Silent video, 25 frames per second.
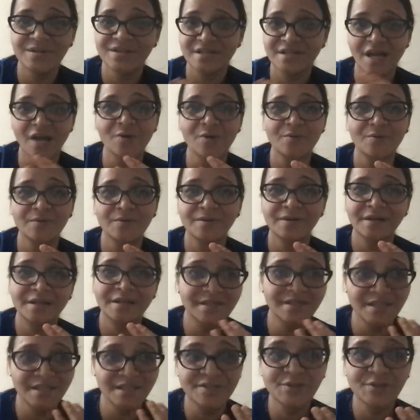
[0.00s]
but now
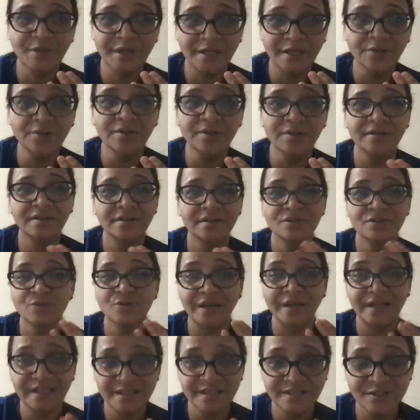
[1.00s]
Hindi is doing good.
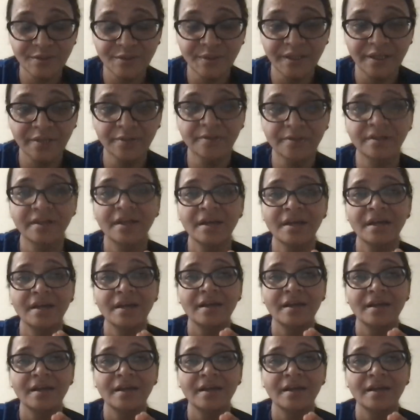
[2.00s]
Swahili is doing good.